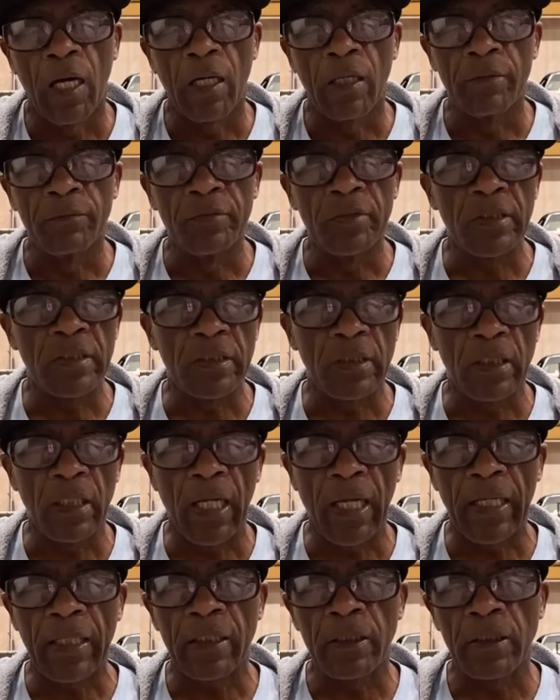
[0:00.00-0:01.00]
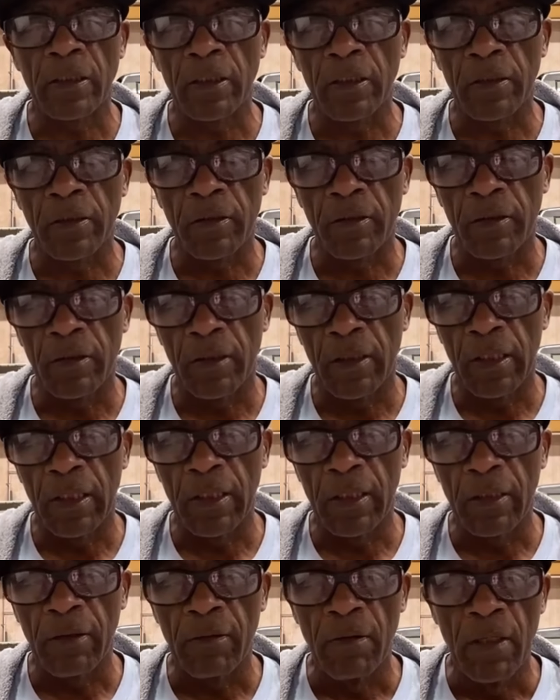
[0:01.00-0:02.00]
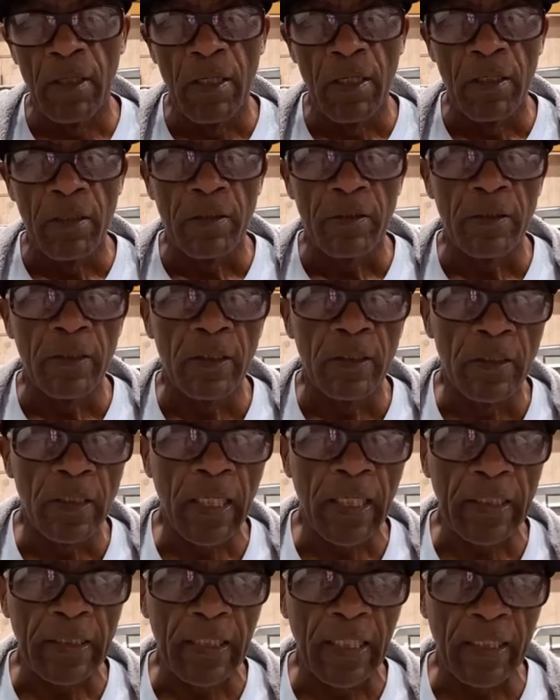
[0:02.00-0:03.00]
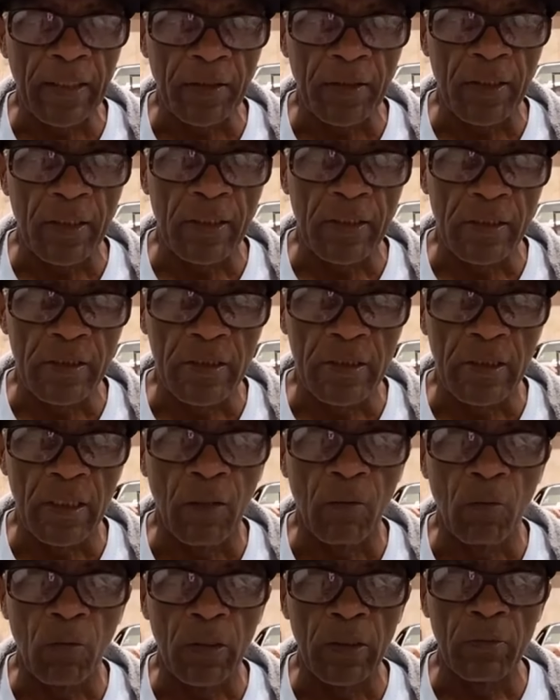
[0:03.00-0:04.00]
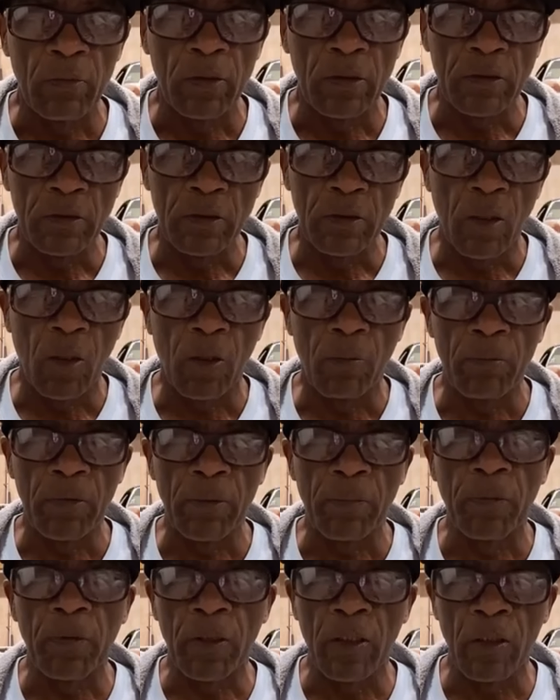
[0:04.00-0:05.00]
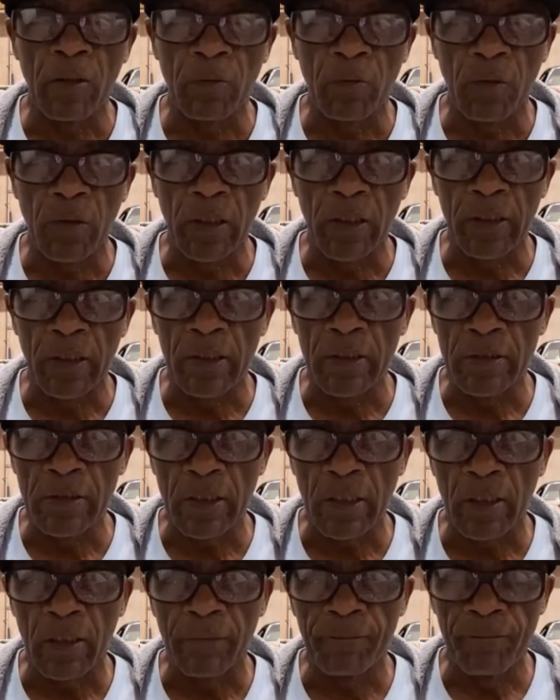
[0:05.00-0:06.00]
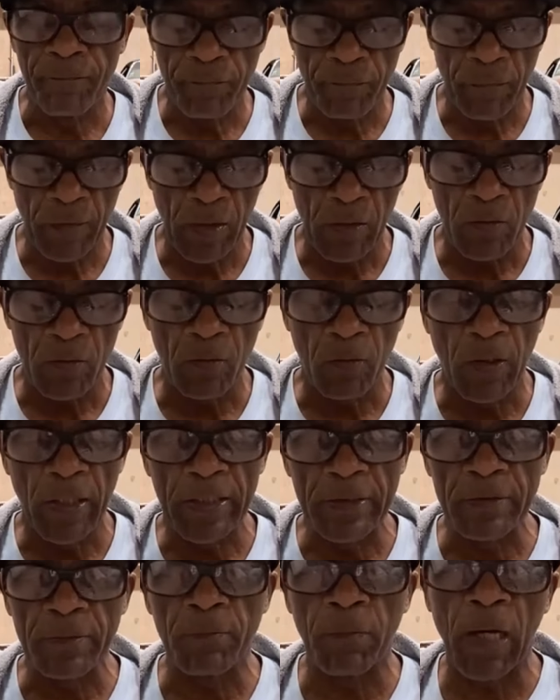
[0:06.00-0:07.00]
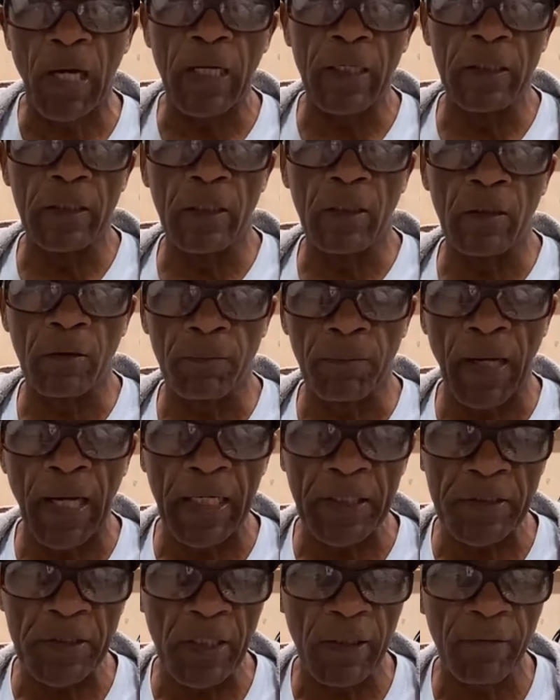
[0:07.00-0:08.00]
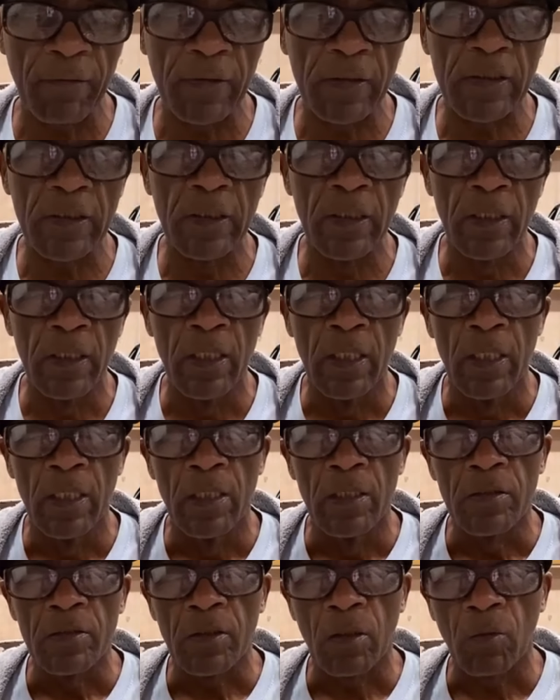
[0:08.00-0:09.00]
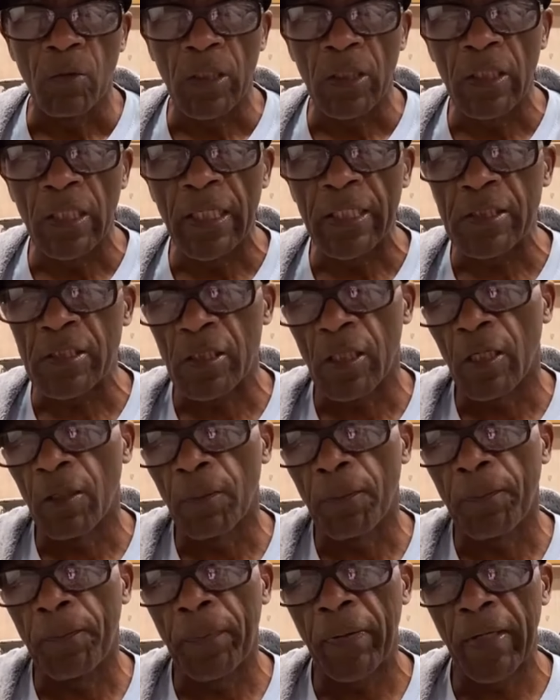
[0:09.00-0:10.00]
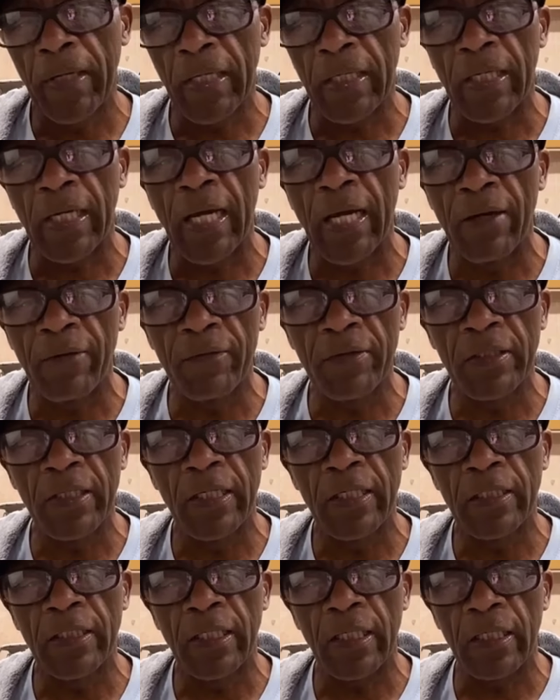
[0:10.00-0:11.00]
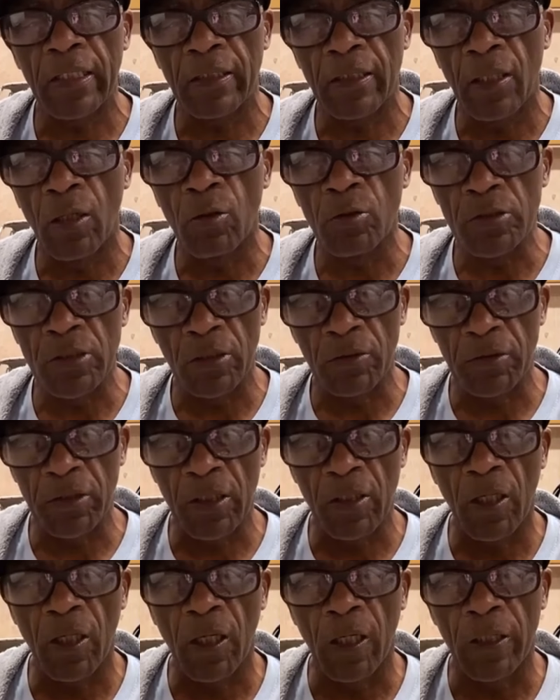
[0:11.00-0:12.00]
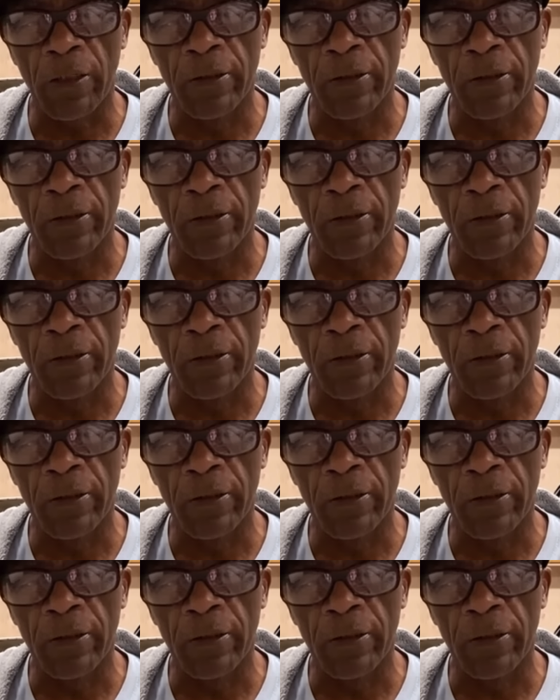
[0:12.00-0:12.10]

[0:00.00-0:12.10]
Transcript: Just a lot of the knick-knack things that we will normally put on one of these box Chevys. So we're gonna let y'all pick everything that goes on the car.